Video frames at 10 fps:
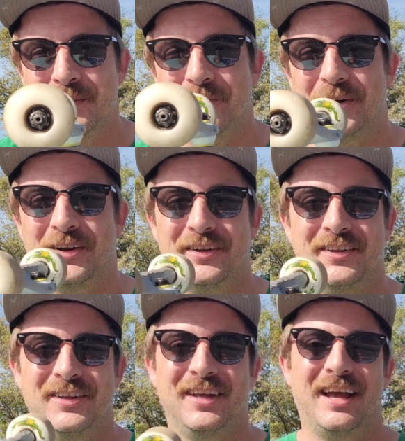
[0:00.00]
But
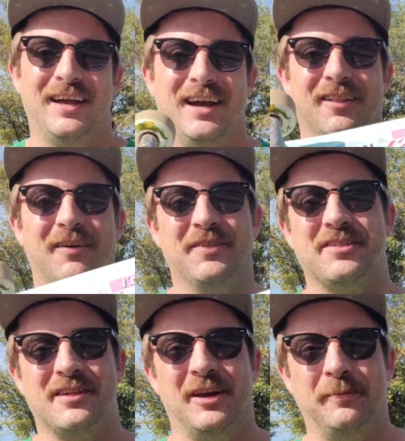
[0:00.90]
I love this
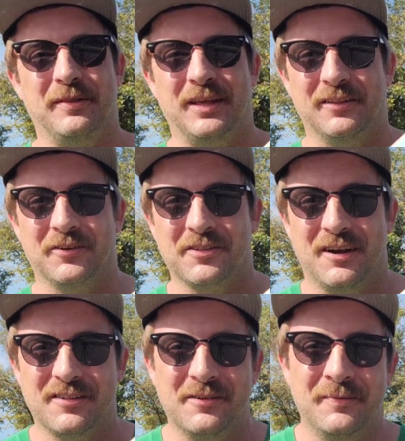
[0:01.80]
setup. I think it looks
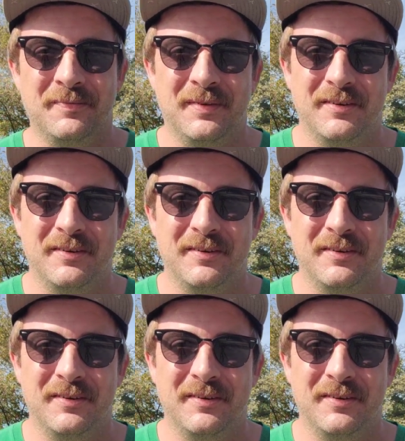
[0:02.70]
awesome.